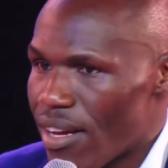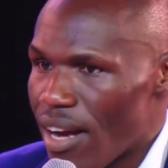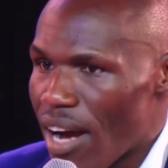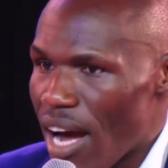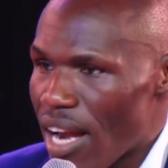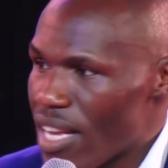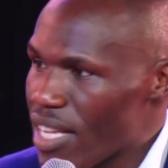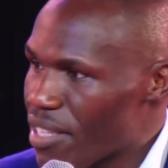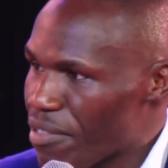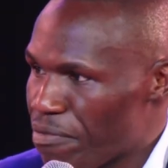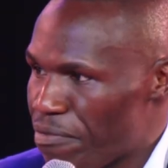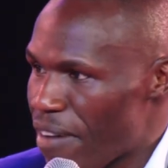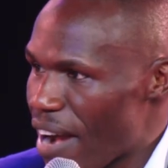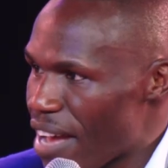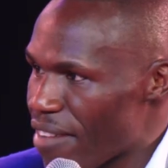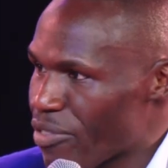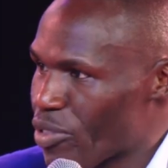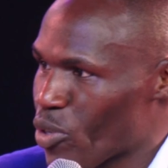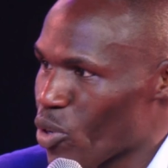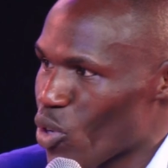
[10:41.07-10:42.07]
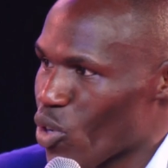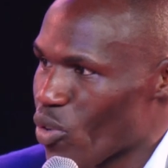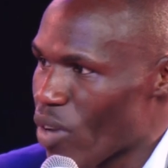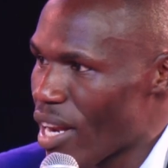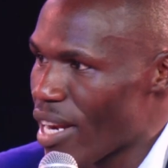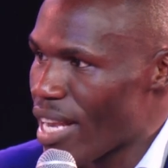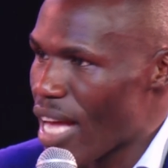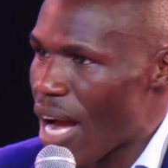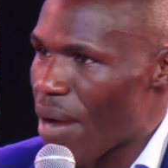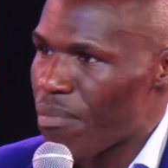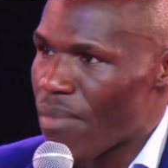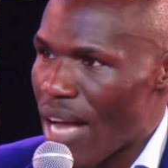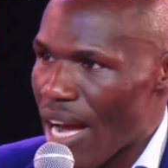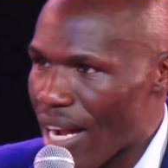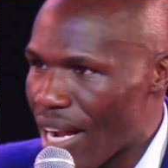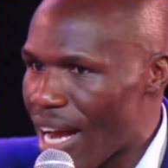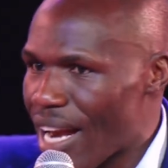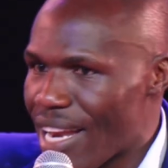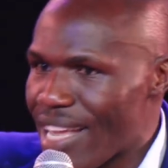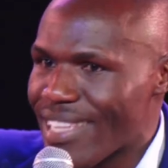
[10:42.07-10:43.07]
at least 5 children. Then I'm like,
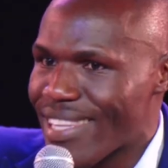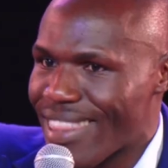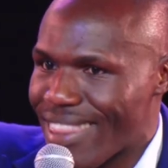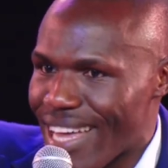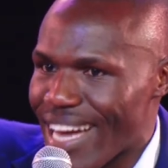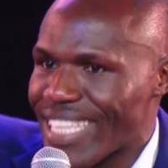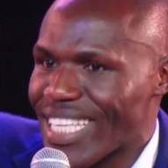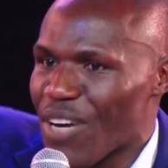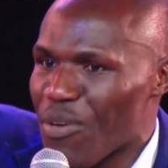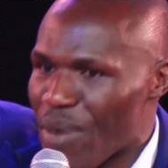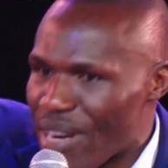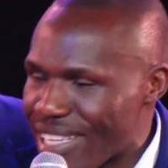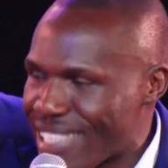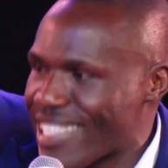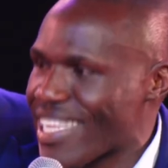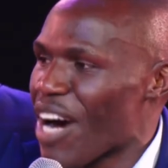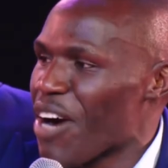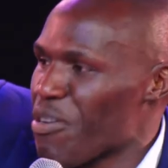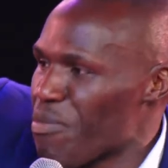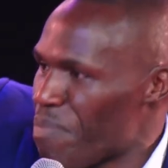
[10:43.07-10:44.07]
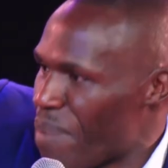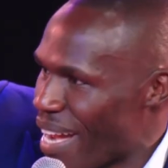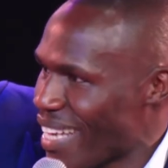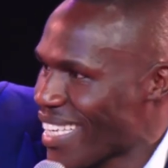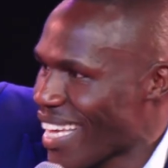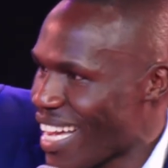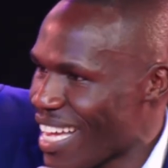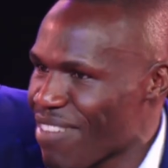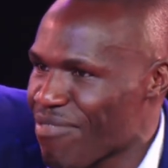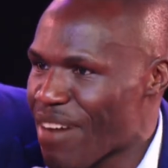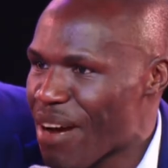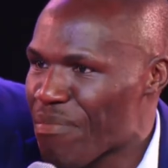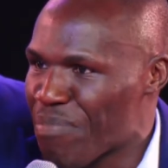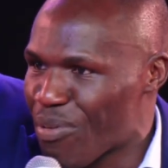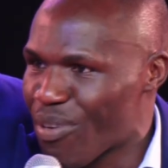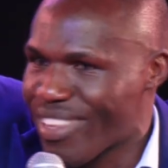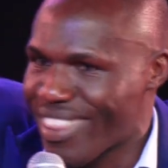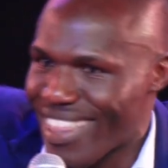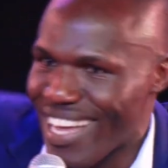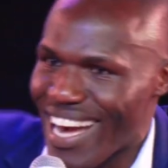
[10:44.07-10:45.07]
at least 30 will sound better if I
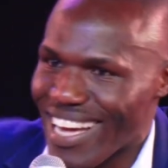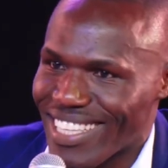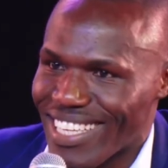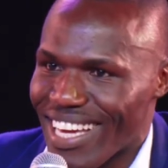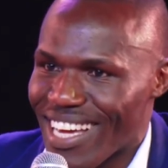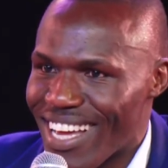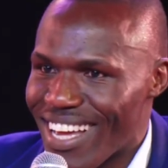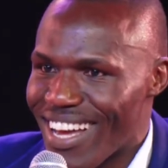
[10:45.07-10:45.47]
put 30.